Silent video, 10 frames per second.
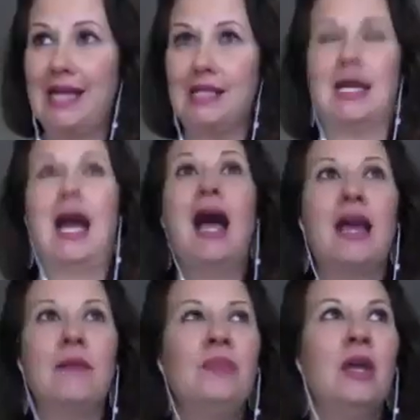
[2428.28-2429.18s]

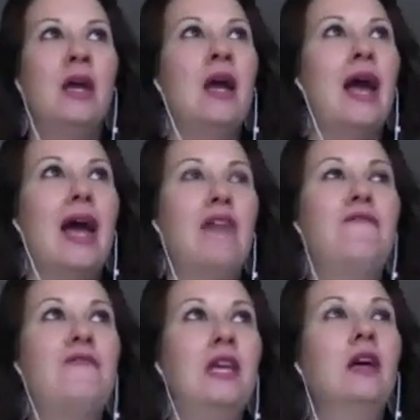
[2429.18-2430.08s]
time and
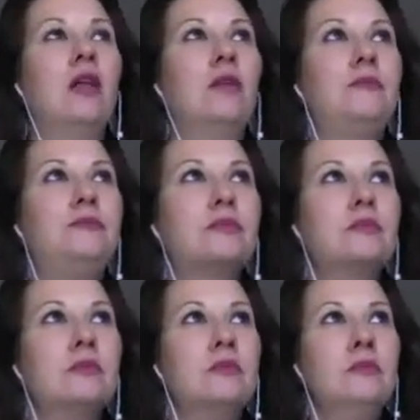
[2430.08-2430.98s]
feel
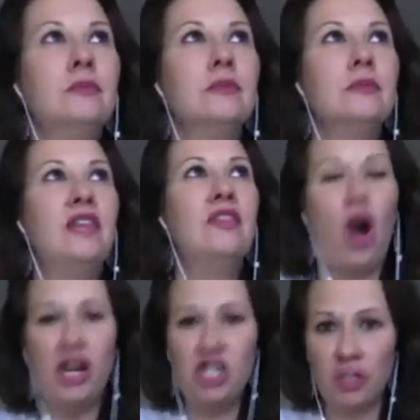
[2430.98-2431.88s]
the
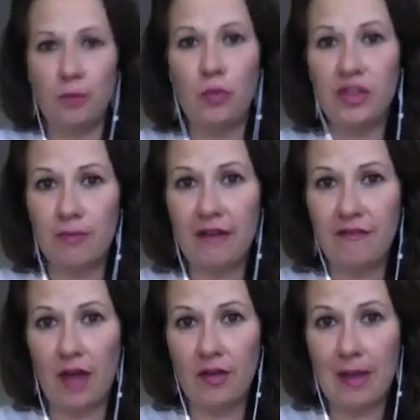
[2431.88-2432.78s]
hardship with my
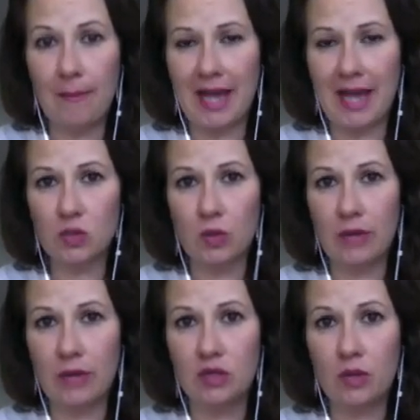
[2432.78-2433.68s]
father that passed when I
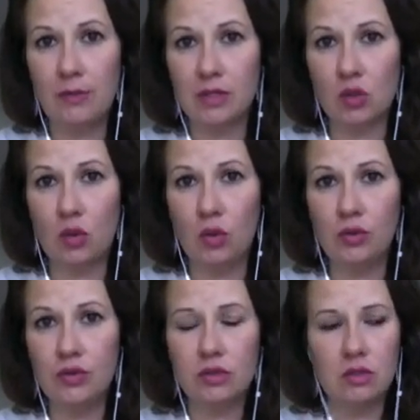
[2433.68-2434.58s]
was 3 months
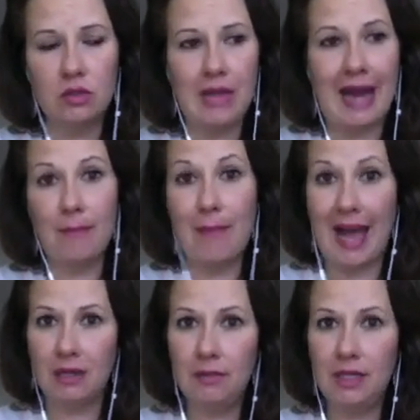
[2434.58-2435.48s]
old, that
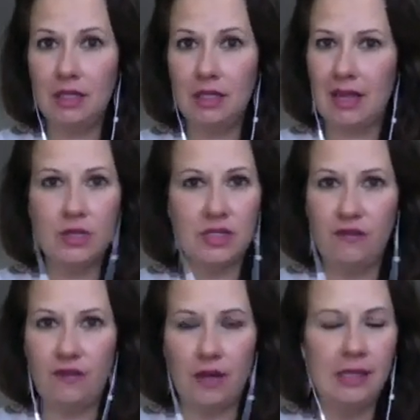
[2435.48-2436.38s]
abandonment. That
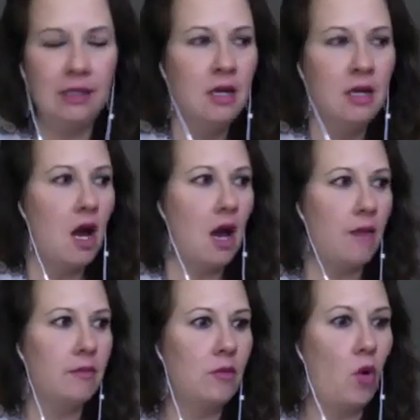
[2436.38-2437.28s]
wasn't fun.
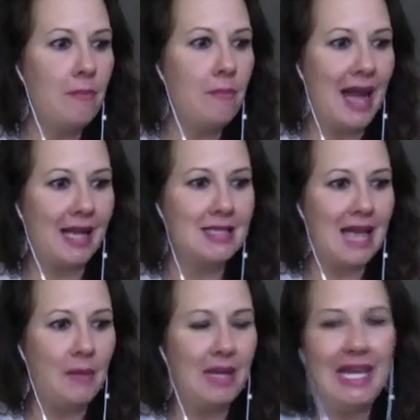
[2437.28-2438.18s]
Going back in
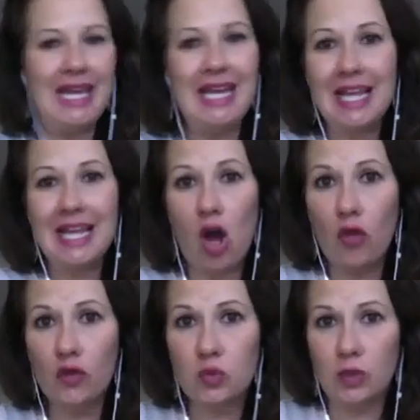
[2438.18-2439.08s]
time and healing all
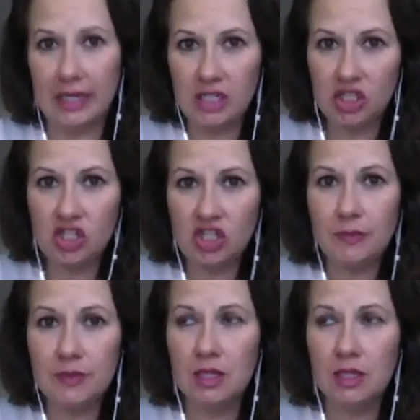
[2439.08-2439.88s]
those relationships.